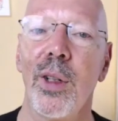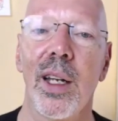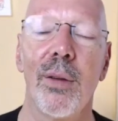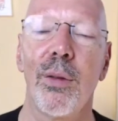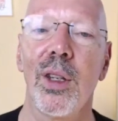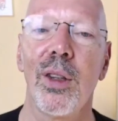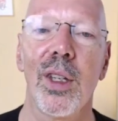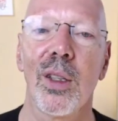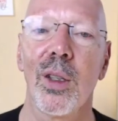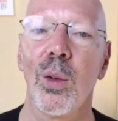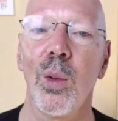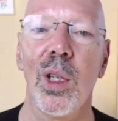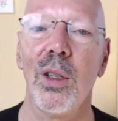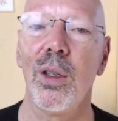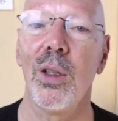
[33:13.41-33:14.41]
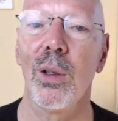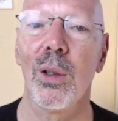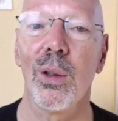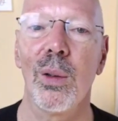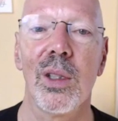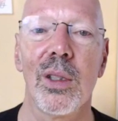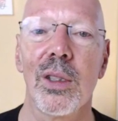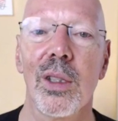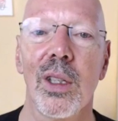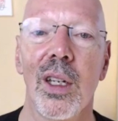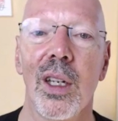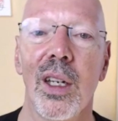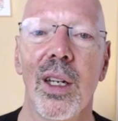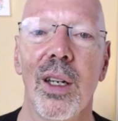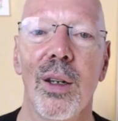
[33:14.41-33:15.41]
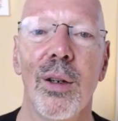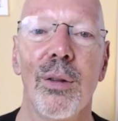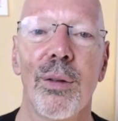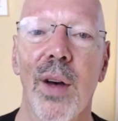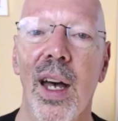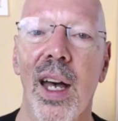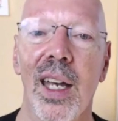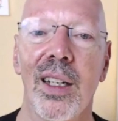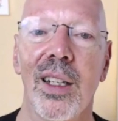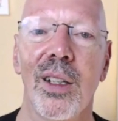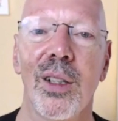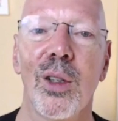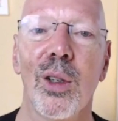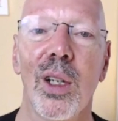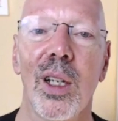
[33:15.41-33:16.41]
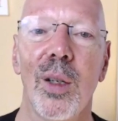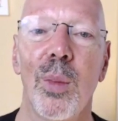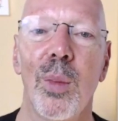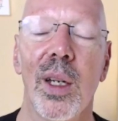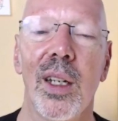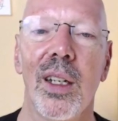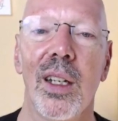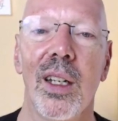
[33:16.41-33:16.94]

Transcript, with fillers: Everything that we do is fine and good, but